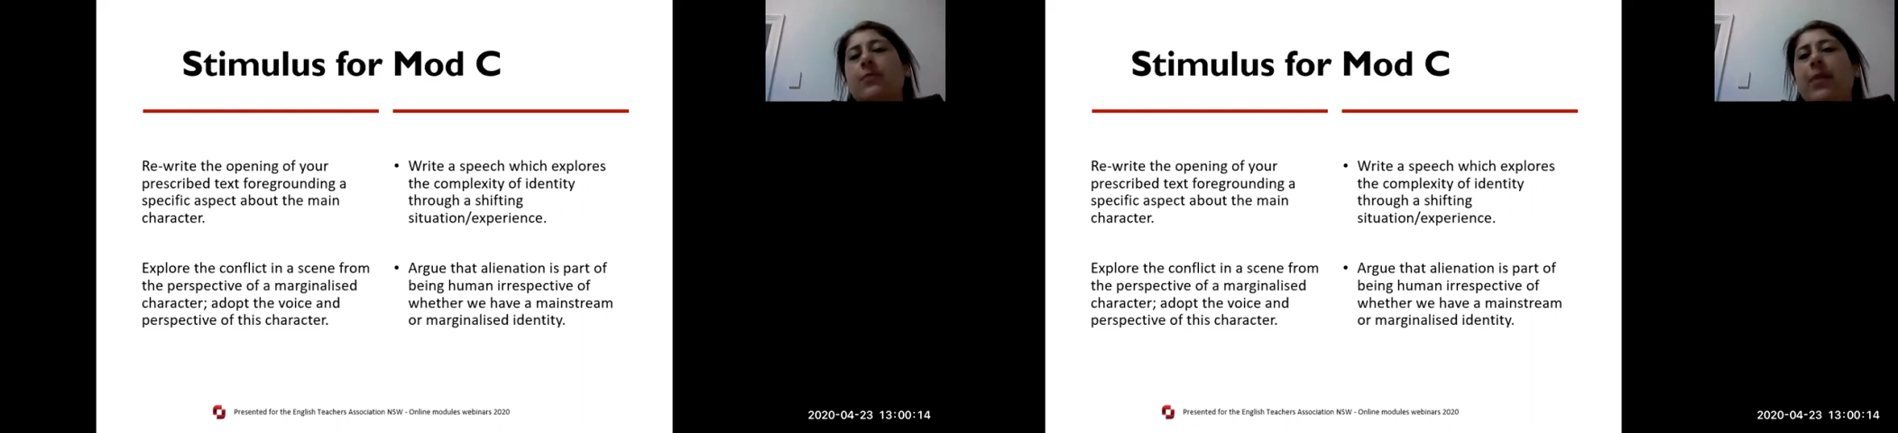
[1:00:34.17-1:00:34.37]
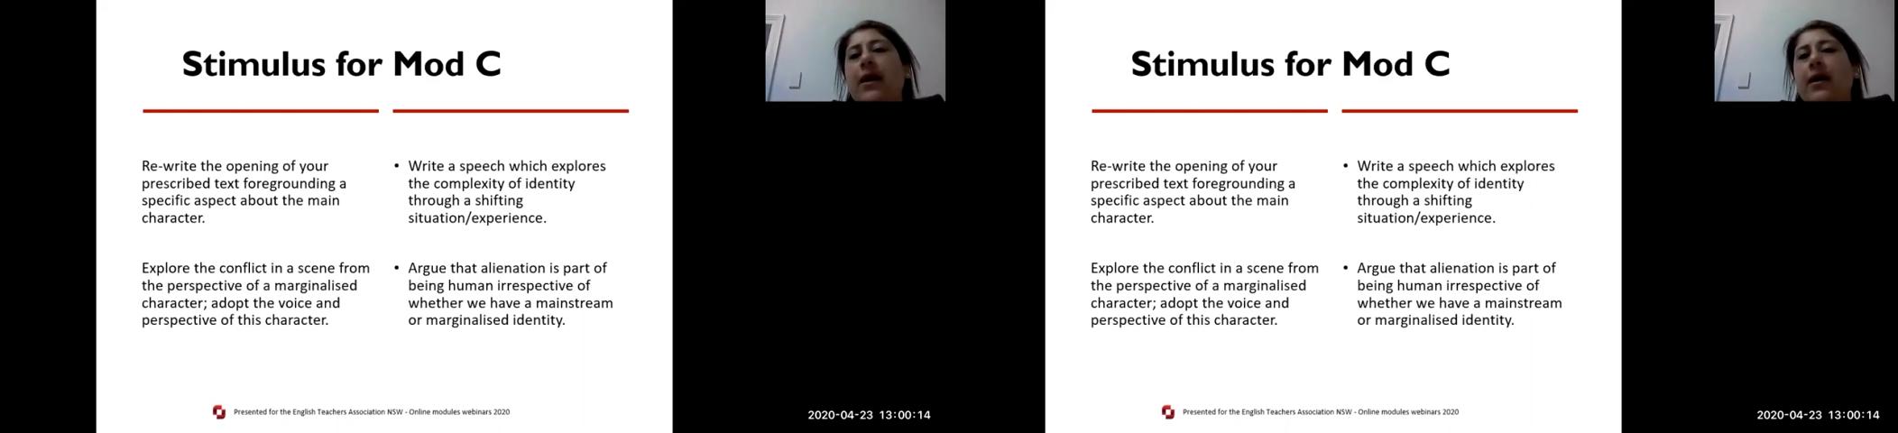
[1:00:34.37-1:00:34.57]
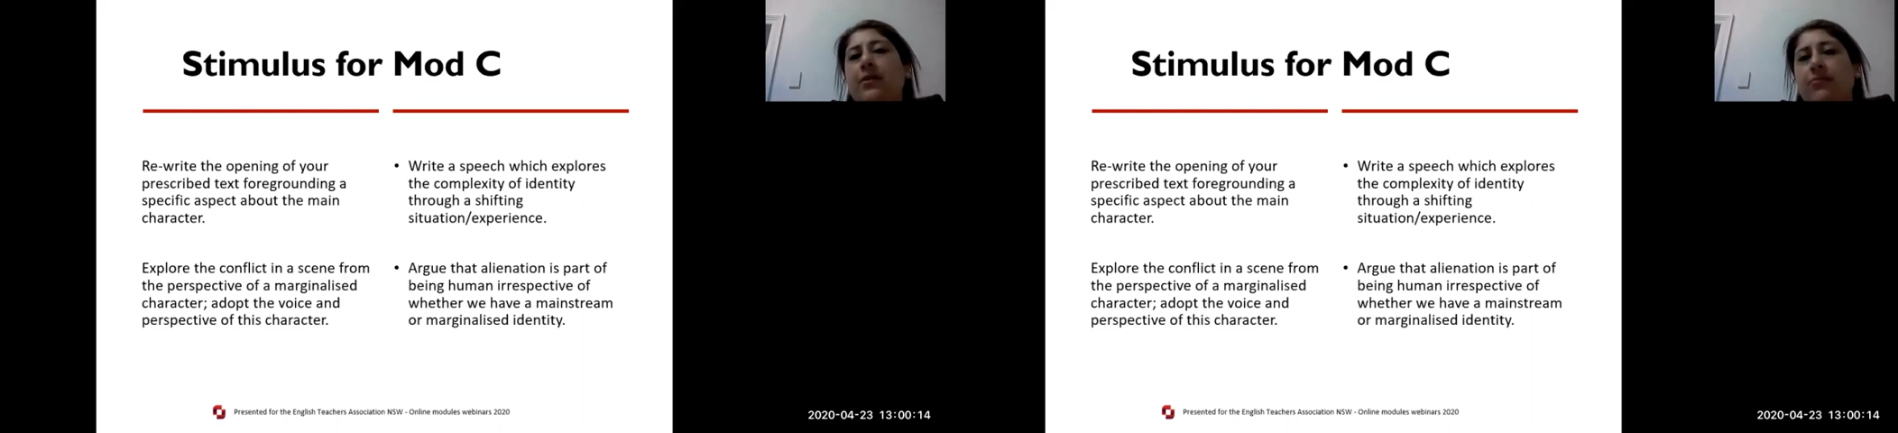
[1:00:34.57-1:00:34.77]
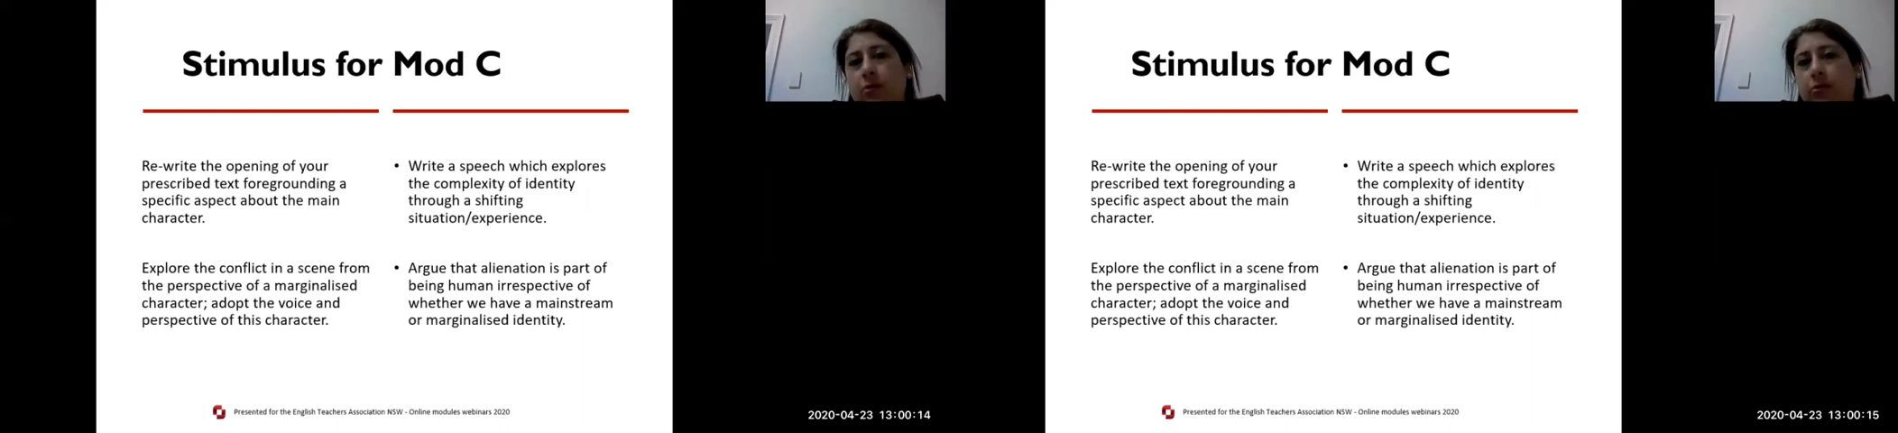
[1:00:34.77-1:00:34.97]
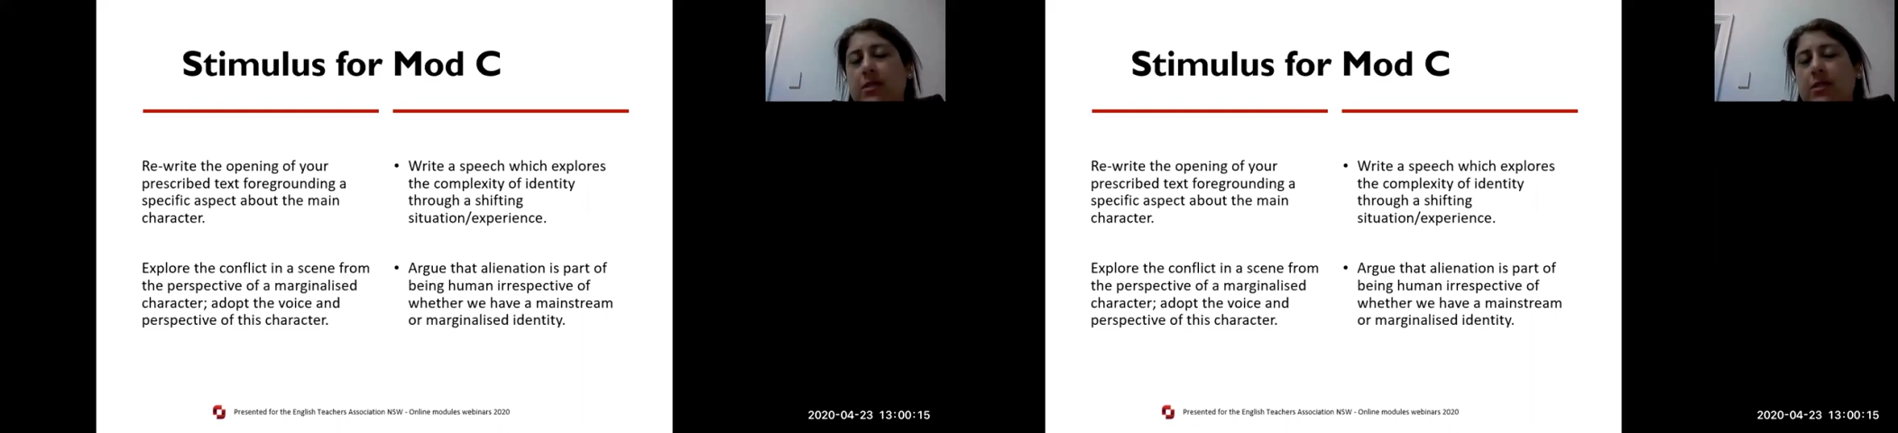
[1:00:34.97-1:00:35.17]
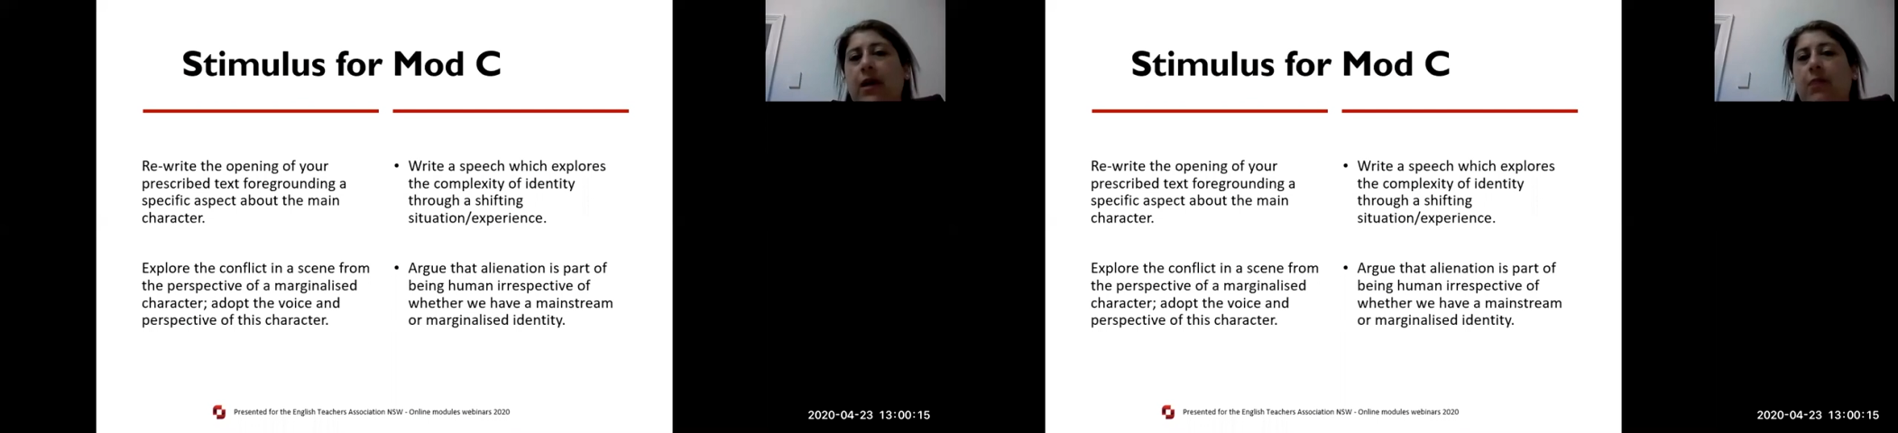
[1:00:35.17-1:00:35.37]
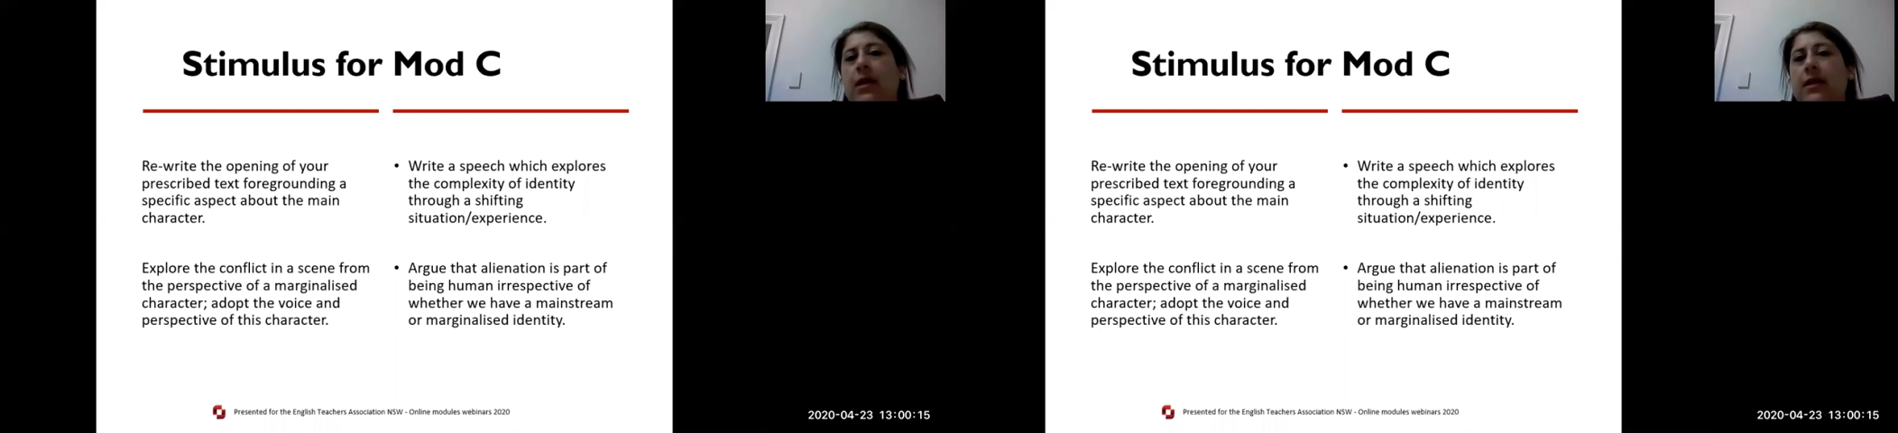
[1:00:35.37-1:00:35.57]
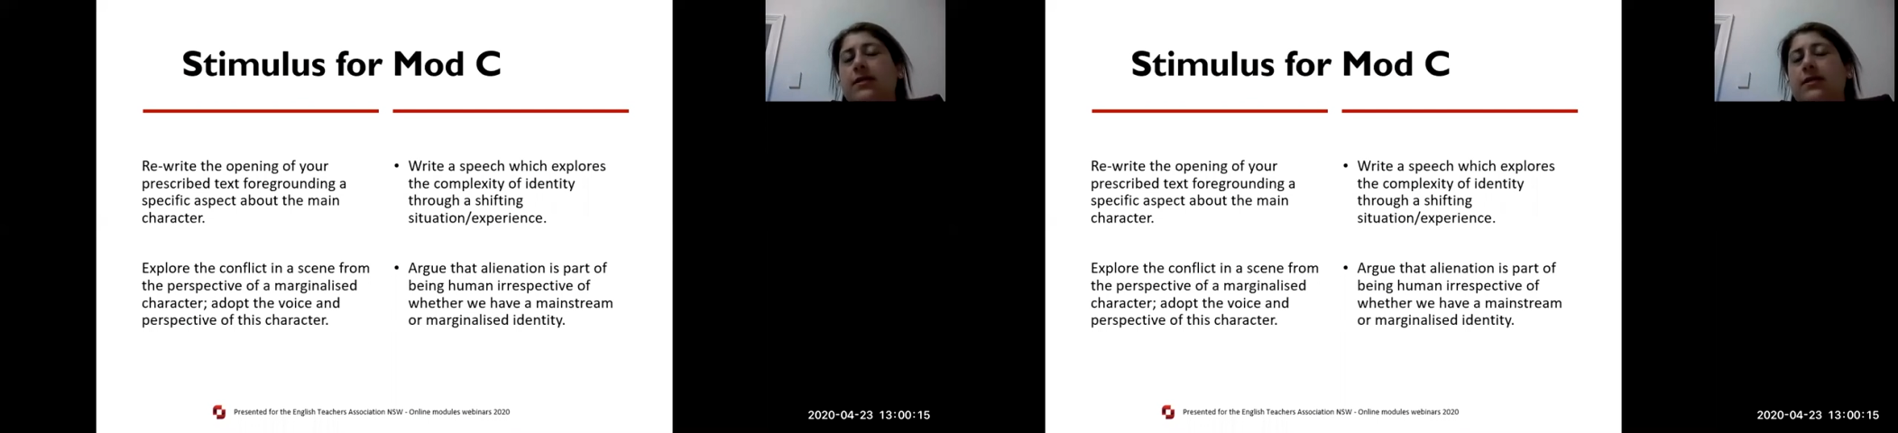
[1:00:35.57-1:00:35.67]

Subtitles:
part of Farouk's family.